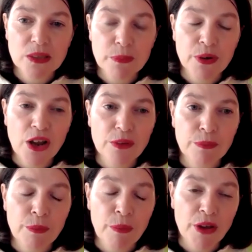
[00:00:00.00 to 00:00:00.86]
to promote
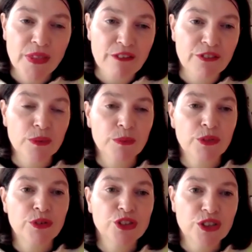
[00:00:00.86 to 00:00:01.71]
promote that film
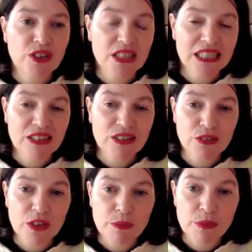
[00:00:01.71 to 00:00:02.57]
through doing a series
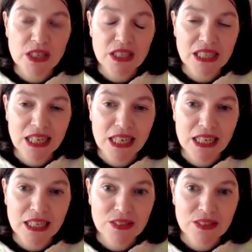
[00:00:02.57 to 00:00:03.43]
of
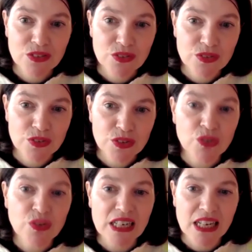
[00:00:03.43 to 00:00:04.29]
community
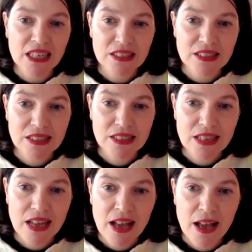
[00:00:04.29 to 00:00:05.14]
screenings.
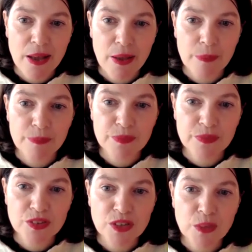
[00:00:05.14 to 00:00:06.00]
Um,
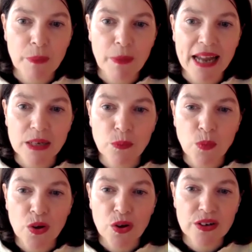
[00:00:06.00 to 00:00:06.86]
so we're planning
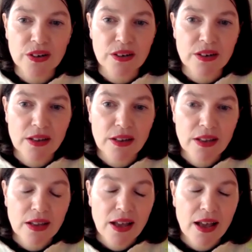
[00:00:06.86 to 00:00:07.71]
one
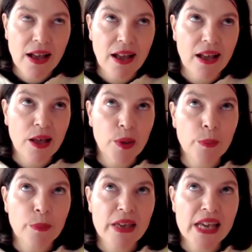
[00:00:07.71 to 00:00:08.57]

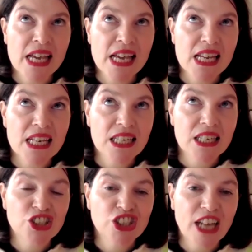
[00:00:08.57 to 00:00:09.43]
um,
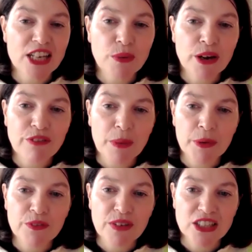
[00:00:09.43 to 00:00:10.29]
in January,
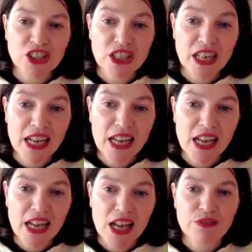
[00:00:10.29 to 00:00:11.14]
February of next
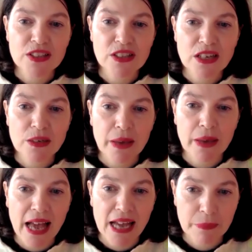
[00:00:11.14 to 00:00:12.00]
year. Hopefully it's going to be at
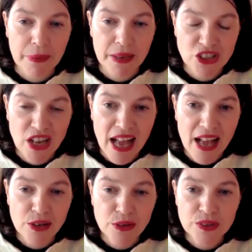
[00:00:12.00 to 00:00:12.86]
Hackney Picture
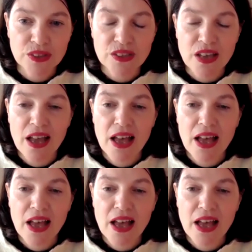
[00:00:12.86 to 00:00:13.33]
House,